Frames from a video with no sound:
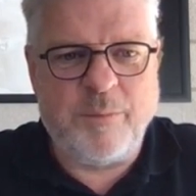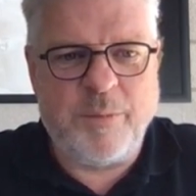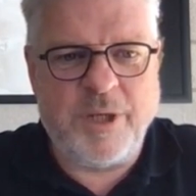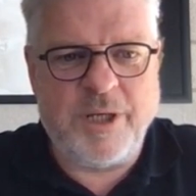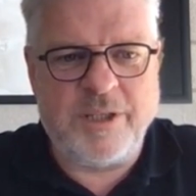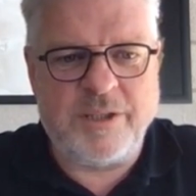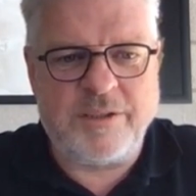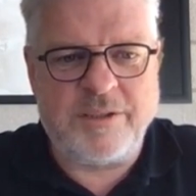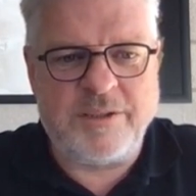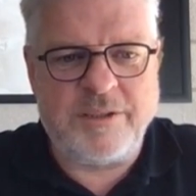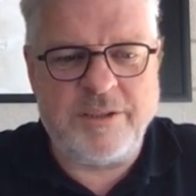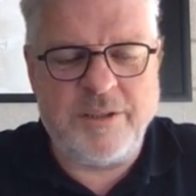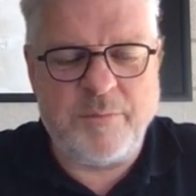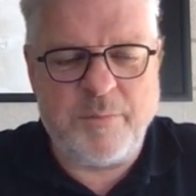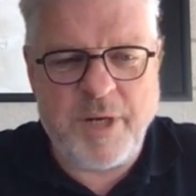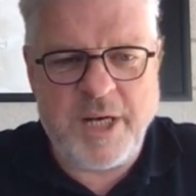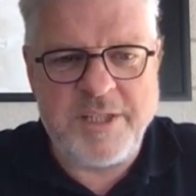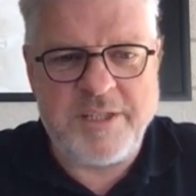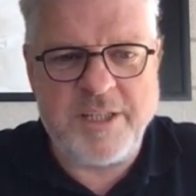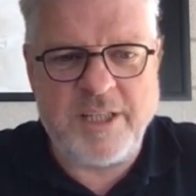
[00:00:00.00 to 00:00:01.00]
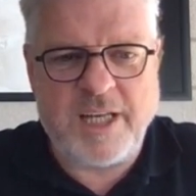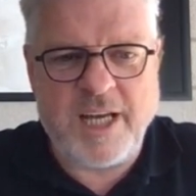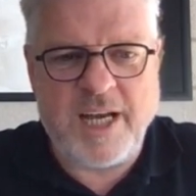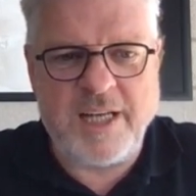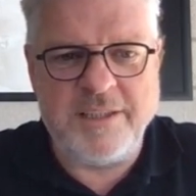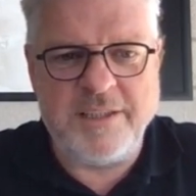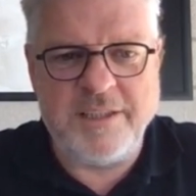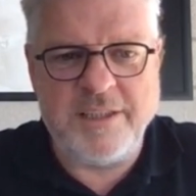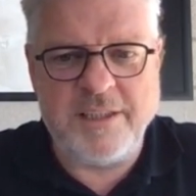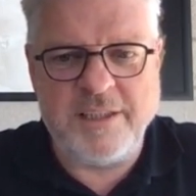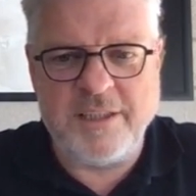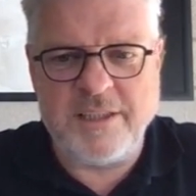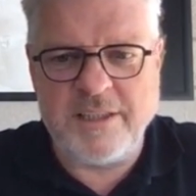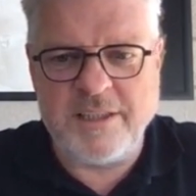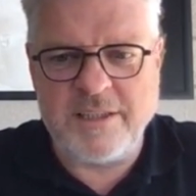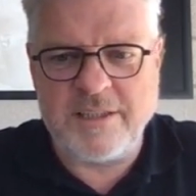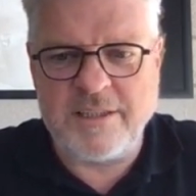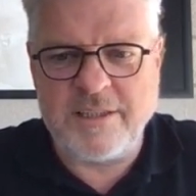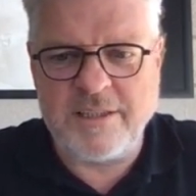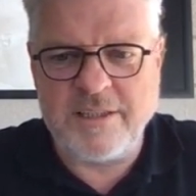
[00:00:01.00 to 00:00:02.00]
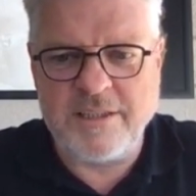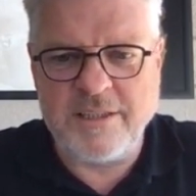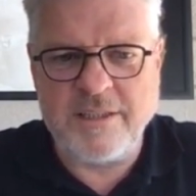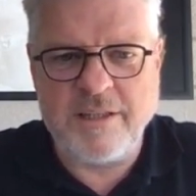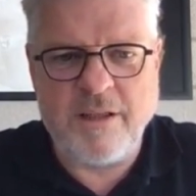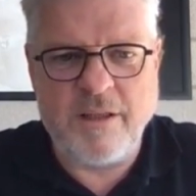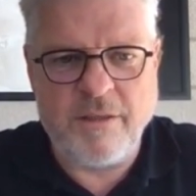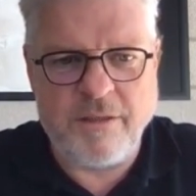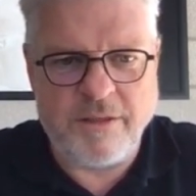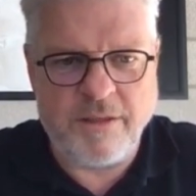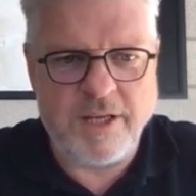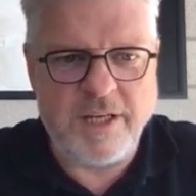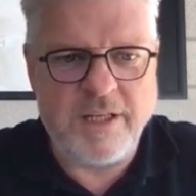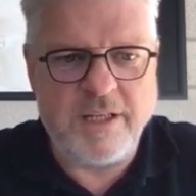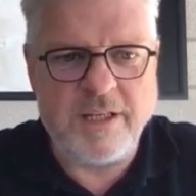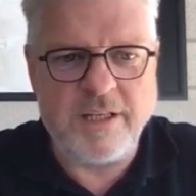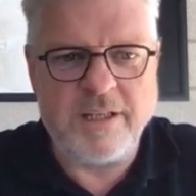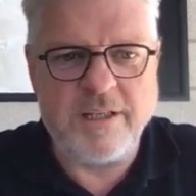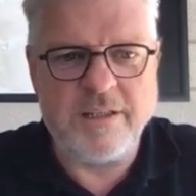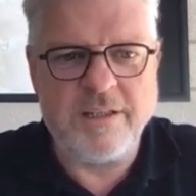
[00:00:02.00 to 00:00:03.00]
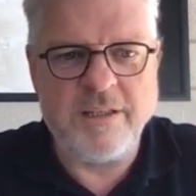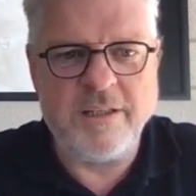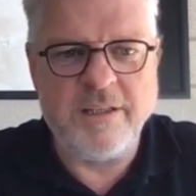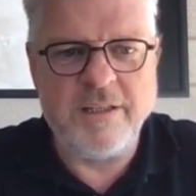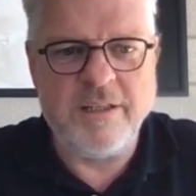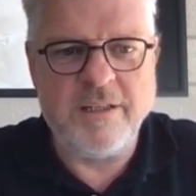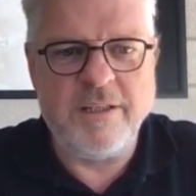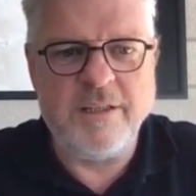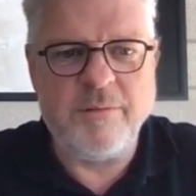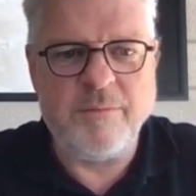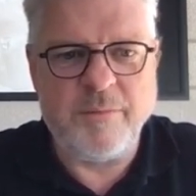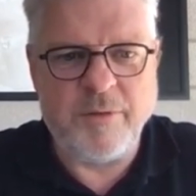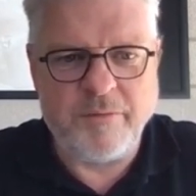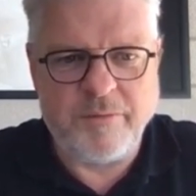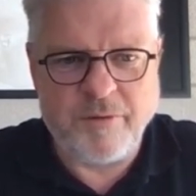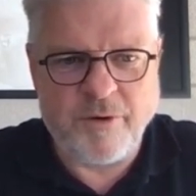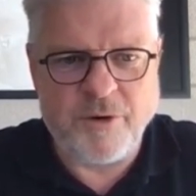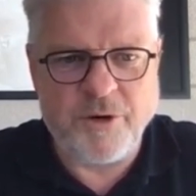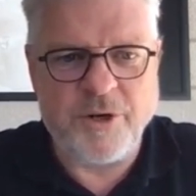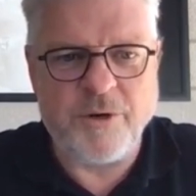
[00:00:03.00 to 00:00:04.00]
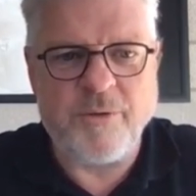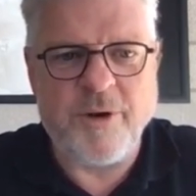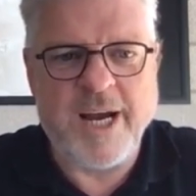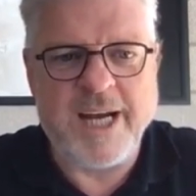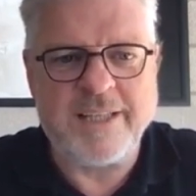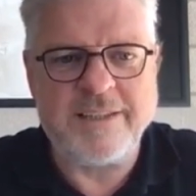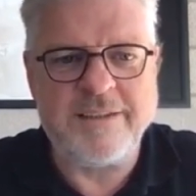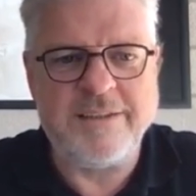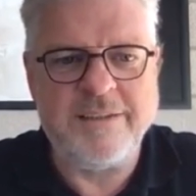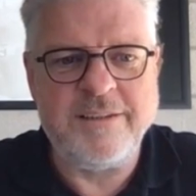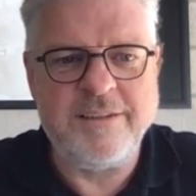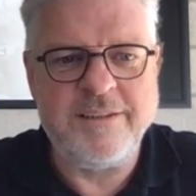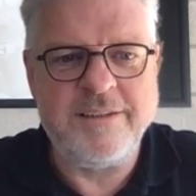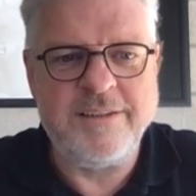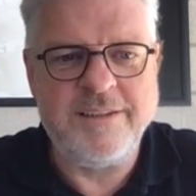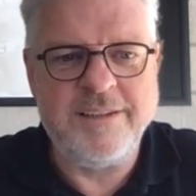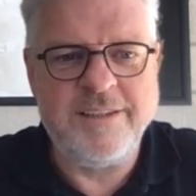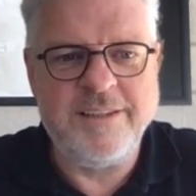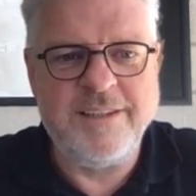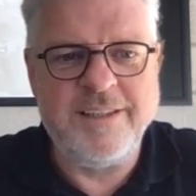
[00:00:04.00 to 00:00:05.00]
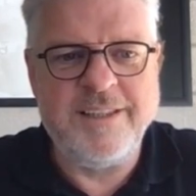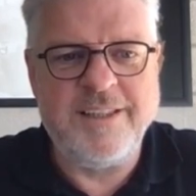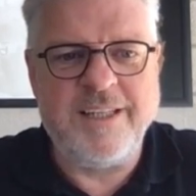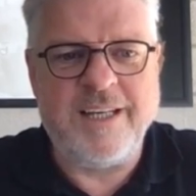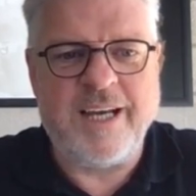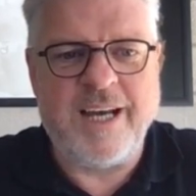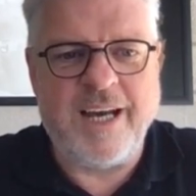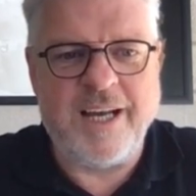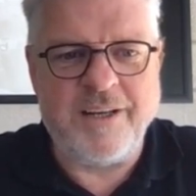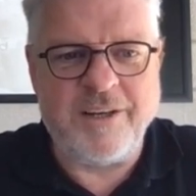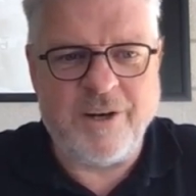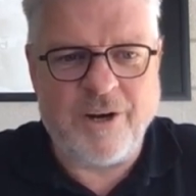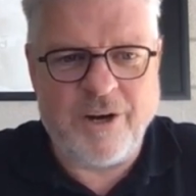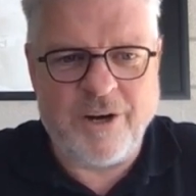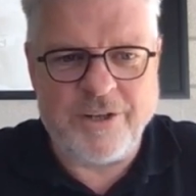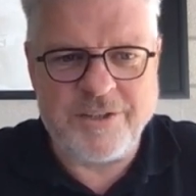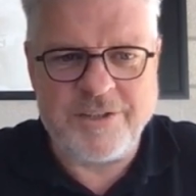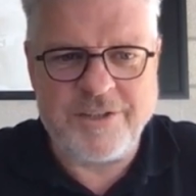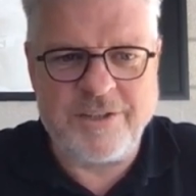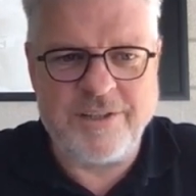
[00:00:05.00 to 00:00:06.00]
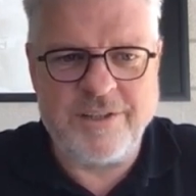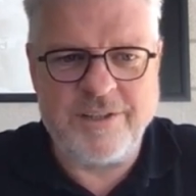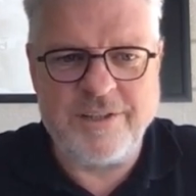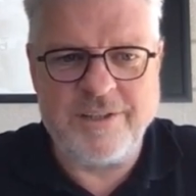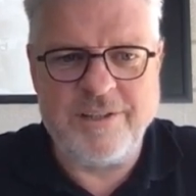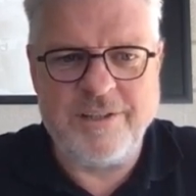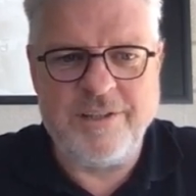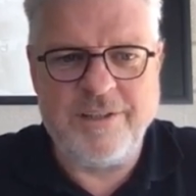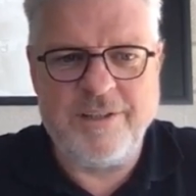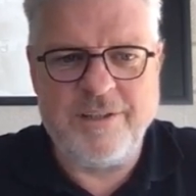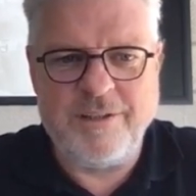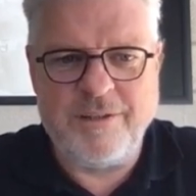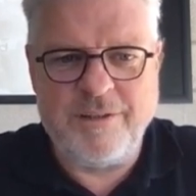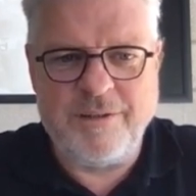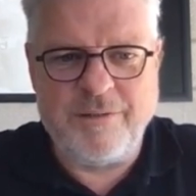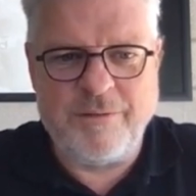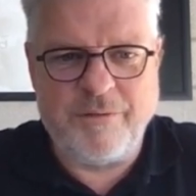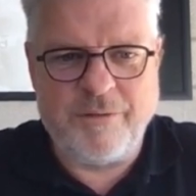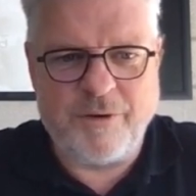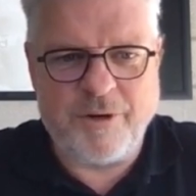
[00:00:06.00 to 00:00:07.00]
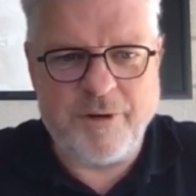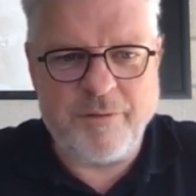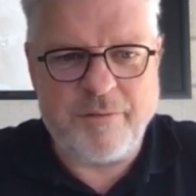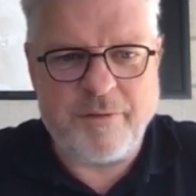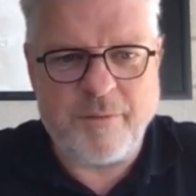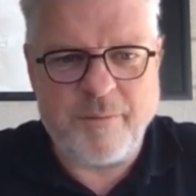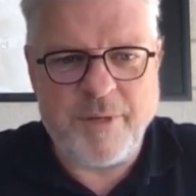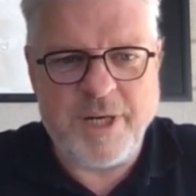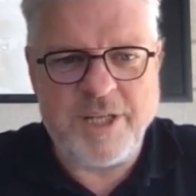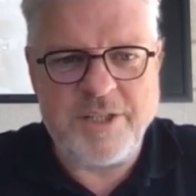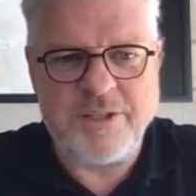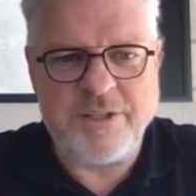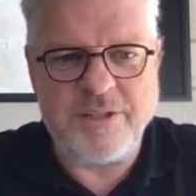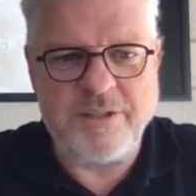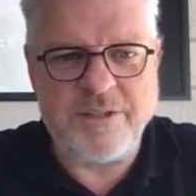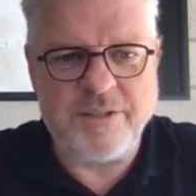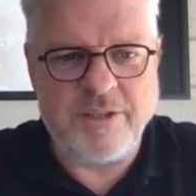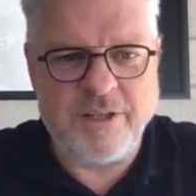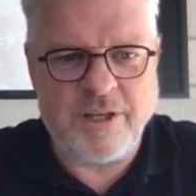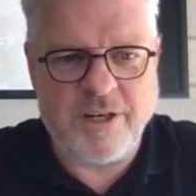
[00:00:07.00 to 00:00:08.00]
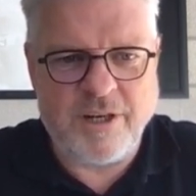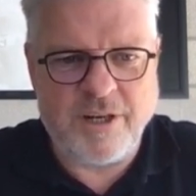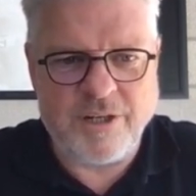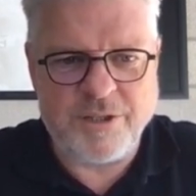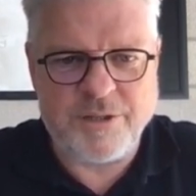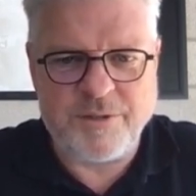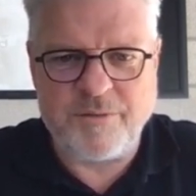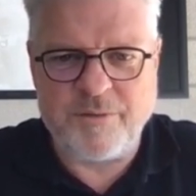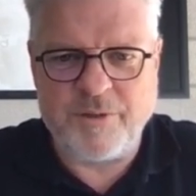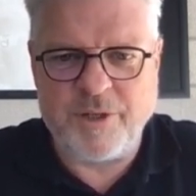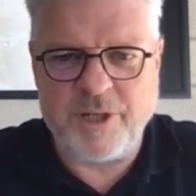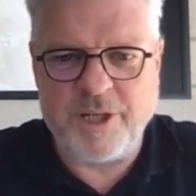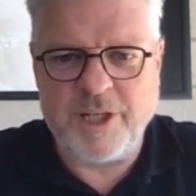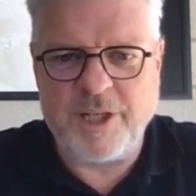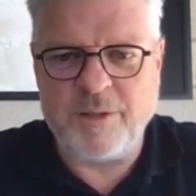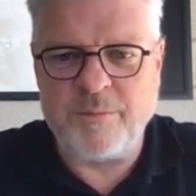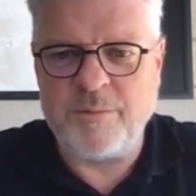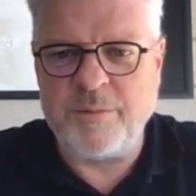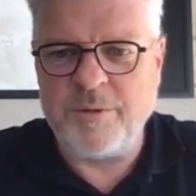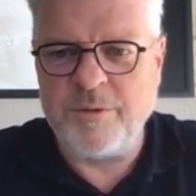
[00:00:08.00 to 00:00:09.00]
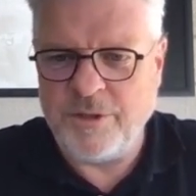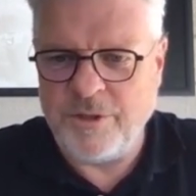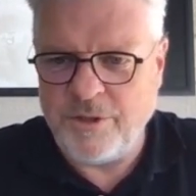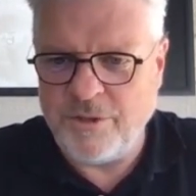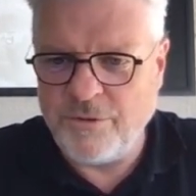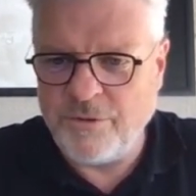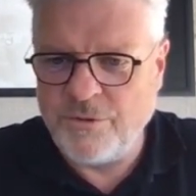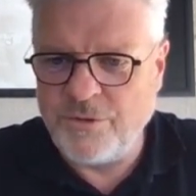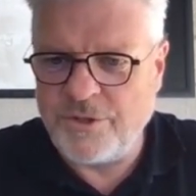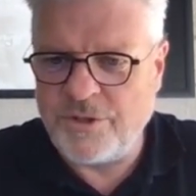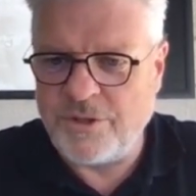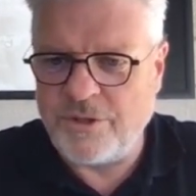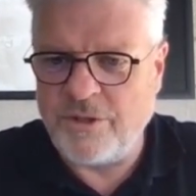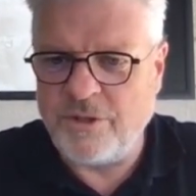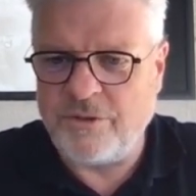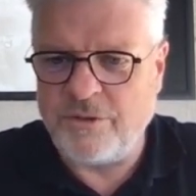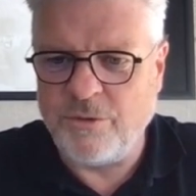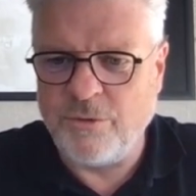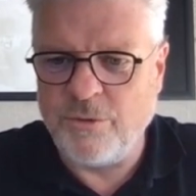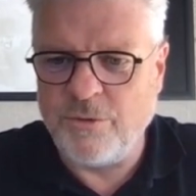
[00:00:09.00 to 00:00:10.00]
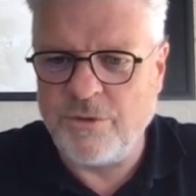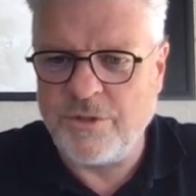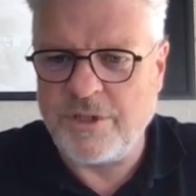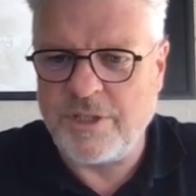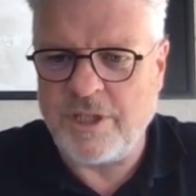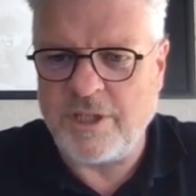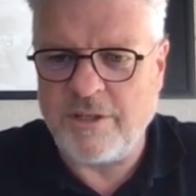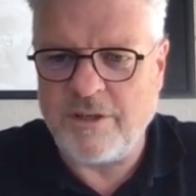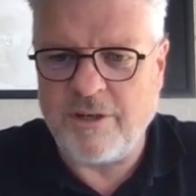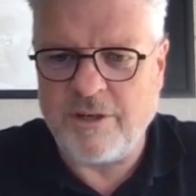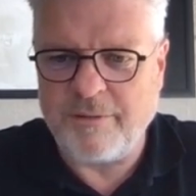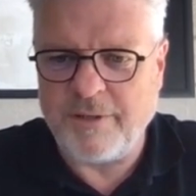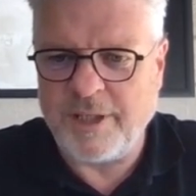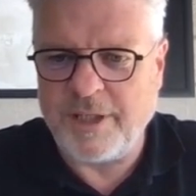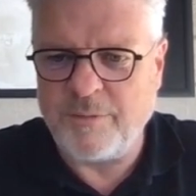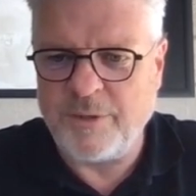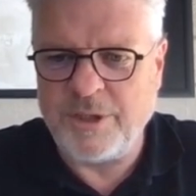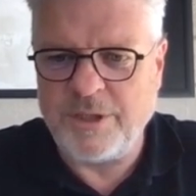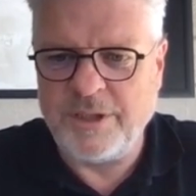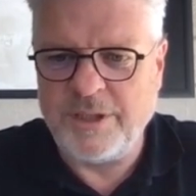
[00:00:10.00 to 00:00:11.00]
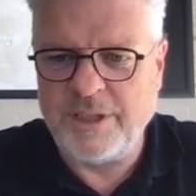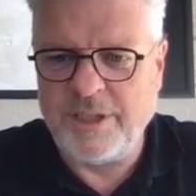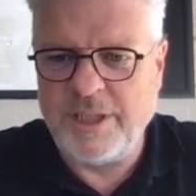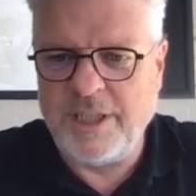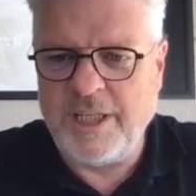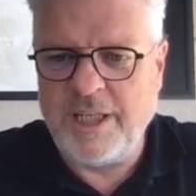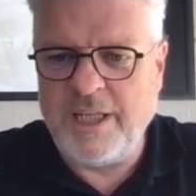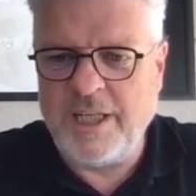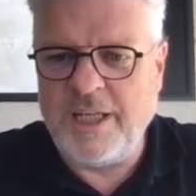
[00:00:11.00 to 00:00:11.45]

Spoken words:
But the basic idea is think before you act, and ask for information, ask for help, use the tools that are available.